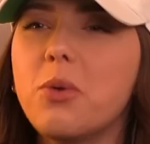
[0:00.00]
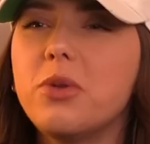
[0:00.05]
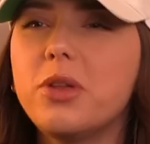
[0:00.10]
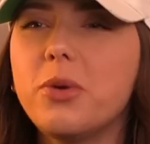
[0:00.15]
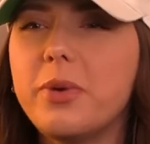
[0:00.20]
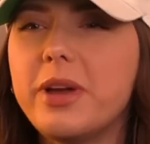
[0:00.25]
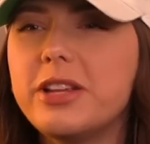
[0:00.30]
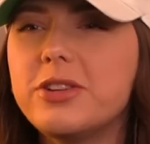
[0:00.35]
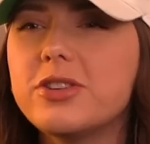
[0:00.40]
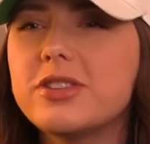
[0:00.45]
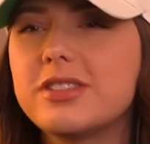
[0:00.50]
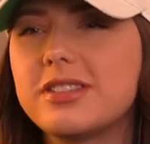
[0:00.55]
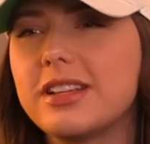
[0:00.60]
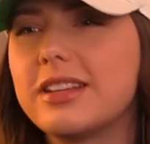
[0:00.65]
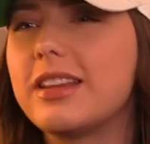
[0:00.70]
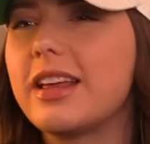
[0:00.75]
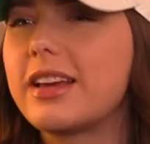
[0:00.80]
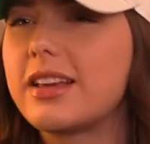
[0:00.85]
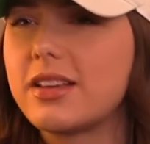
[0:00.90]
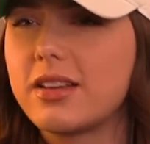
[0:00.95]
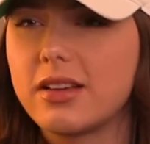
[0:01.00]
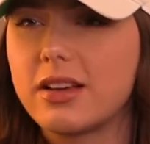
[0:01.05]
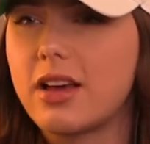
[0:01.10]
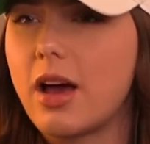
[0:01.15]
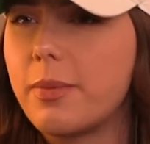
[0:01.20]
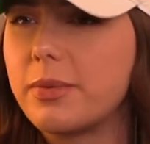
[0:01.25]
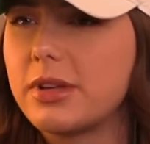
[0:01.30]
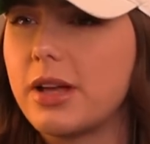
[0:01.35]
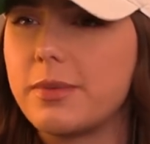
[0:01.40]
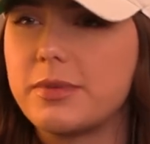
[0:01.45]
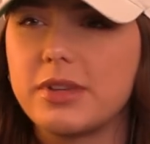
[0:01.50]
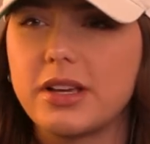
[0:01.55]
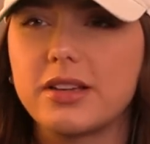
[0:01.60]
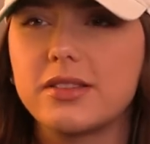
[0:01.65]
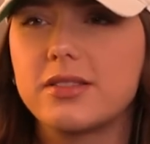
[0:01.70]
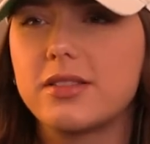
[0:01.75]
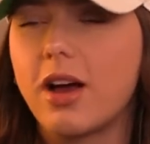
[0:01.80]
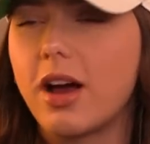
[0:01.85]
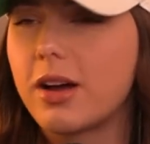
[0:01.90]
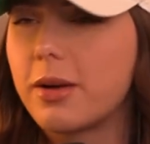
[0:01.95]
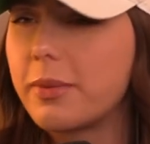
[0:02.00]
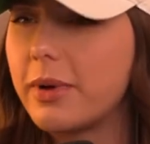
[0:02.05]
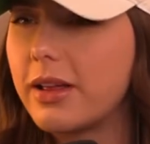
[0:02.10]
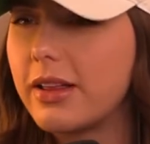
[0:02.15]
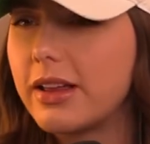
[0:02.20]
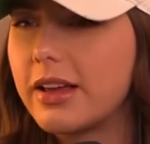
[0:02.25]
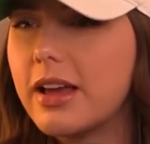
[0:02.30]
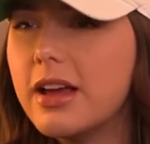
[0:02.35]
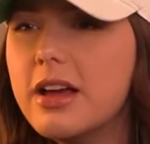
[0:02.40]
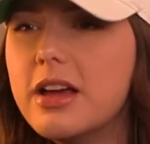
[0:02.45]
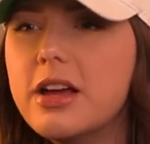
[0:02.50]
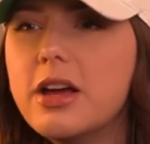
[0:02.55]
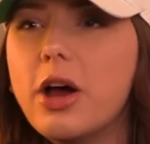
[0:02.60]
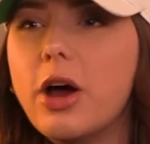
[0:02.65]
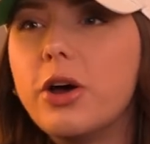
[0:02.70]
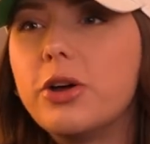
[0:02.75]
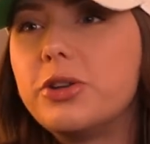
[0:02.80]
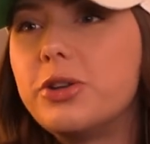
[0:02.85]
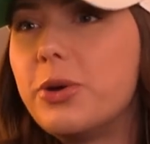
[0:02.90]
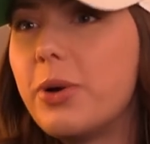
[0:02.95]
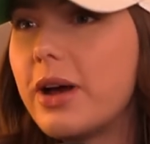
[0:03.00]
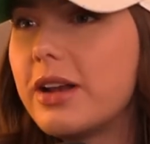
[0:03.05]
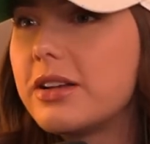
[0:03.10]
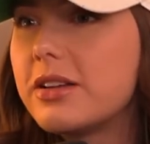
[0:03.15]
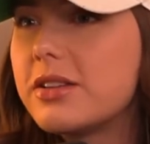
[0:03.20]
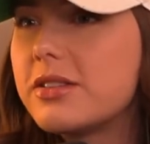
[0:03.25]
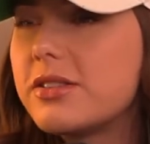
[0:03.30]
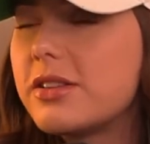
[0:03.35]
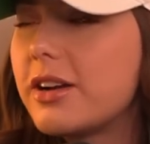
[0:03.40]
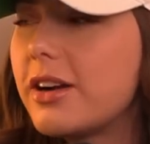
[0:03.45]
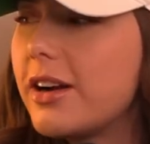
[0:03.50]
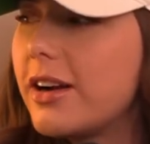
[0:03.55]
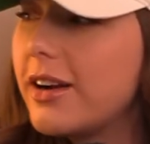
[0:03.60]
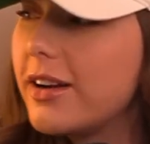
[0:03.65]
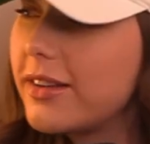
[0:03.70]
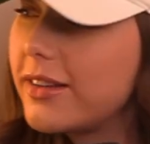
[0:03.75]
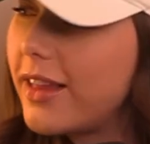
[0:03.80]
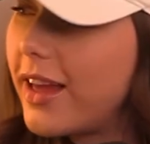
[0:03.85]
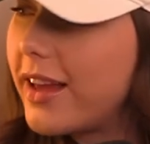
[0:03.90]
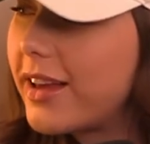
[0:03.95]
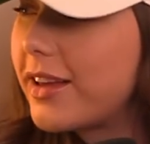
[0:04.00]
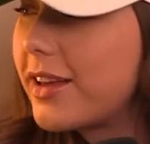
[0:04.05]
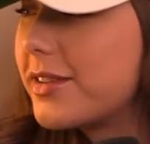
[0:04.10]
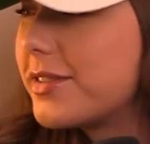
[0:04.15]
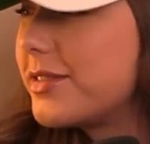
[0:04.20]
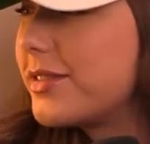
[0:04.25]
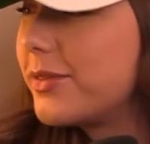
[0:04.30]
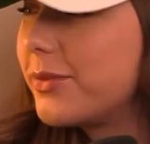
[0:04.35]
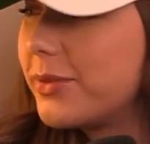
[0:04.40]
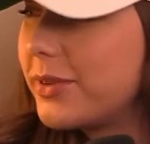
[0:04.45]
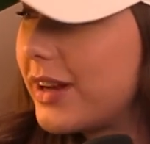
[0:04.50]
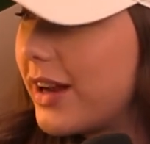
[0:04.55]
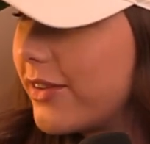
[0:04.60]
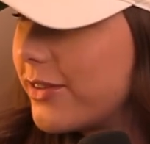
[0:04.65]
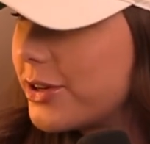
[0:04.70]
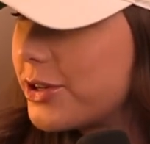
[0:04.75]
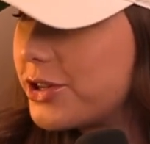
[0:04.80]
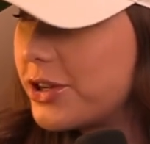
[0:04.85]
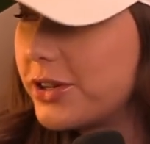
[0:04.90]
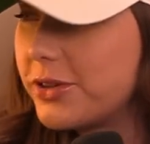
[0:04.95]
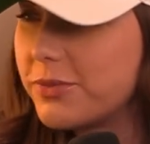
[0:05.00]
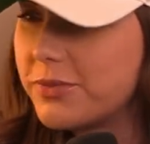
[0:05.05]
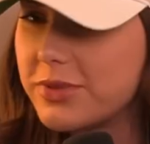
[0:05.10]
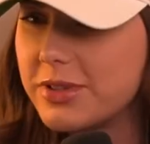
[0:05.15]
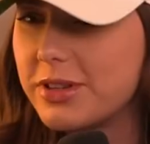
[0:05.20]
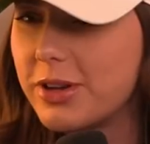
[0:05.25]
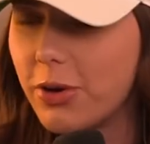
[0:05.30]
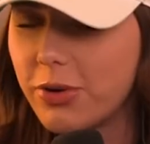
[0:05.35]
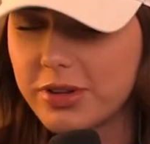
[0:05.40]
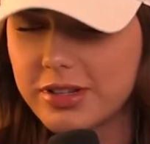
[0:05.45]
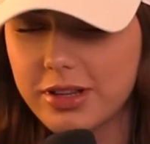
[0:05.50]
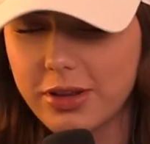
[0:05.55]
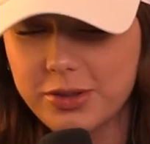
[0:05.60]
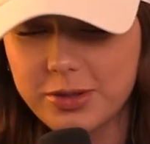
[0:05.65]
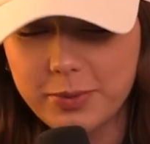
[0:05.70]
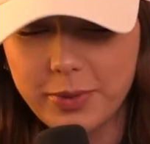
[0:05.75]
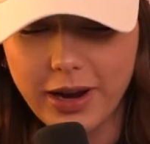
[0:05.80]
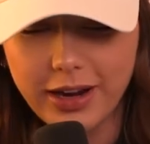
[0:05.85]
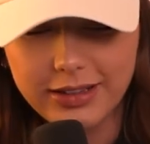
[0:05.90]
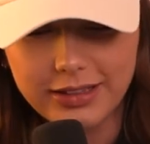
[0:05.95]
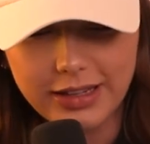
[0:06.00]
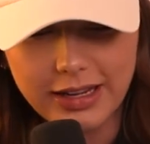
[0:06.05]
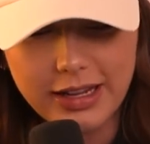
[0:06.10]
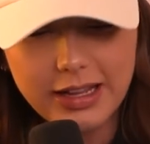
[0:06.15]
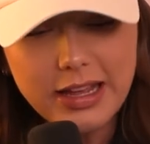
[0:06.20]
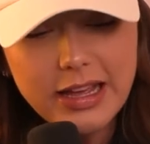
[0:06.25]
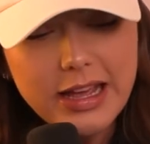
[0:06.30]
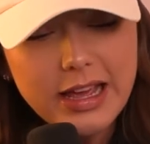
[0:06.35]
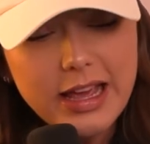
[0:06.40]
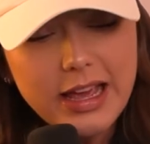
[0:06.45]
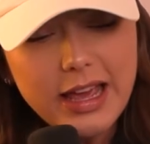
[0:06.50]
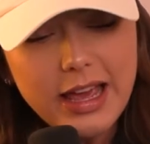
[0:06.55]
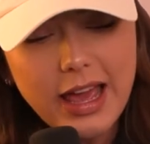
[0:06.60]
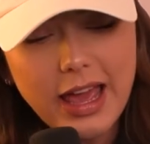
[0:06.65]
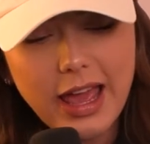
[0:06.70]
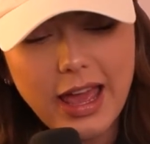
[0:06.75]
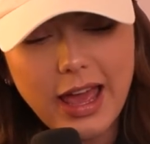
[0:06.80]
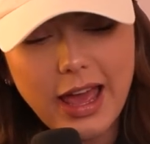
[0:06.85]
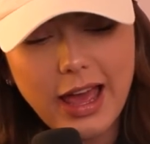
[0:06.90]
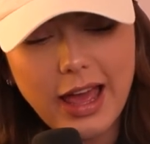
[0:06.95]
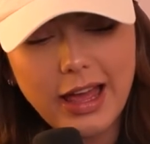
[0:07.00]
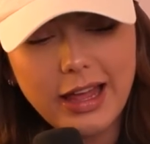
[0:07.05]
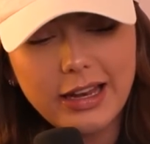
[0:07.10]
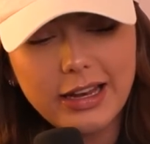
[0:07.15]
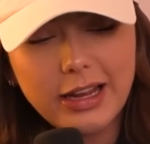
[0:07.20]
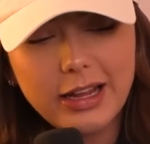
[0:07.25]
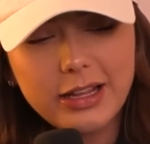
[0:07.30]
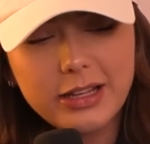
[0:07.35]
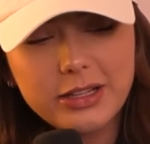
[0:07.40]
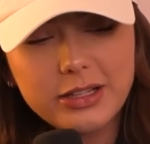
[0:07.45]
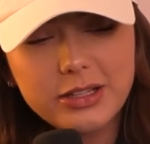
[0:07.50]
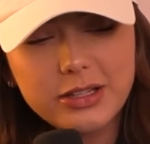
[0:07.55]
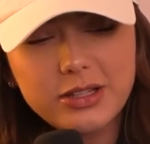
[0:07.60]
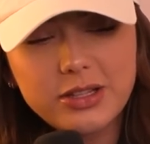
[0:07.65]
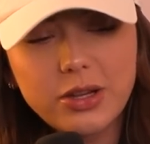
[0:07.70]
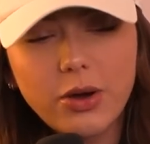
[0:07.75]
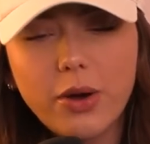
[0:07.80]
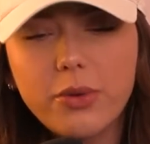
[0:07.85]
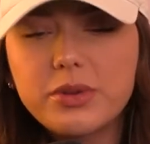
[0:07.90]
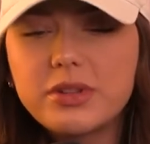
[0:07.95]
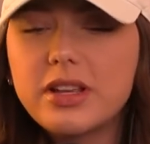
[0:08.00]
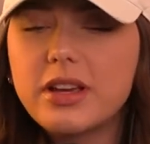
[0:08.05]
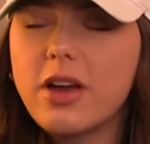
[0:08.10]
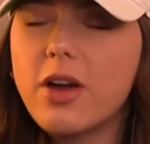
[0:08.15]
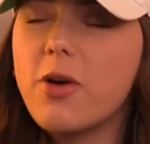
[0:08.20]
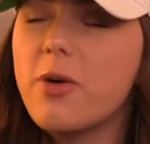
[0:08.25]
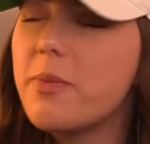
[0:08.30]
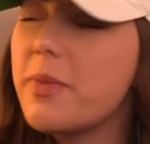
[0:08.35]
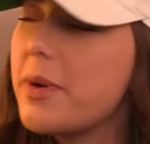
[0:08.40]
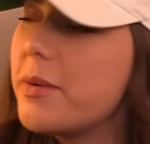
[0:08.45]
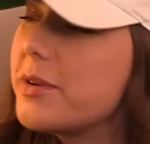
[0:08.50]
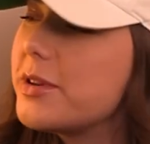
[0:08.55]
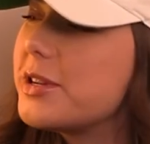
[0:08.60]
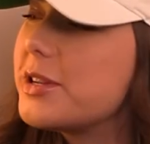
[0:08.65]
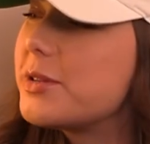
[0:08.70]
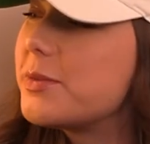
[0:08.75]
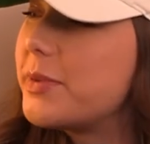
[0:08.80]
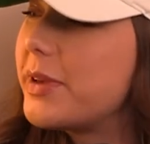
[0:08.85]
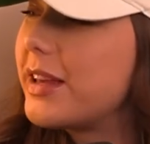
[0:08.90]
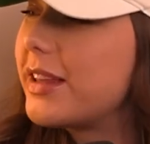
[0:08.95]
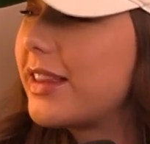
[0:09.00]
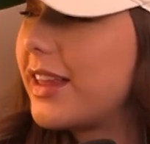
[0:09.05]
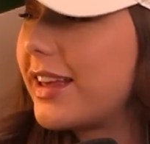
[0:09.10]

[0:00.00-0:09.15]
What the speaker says: Well, the waitress did, a couple times, talk about, do you want dessert? Because whatever, she noticed I was pregnant. And so I was like, oh, maybe she's being,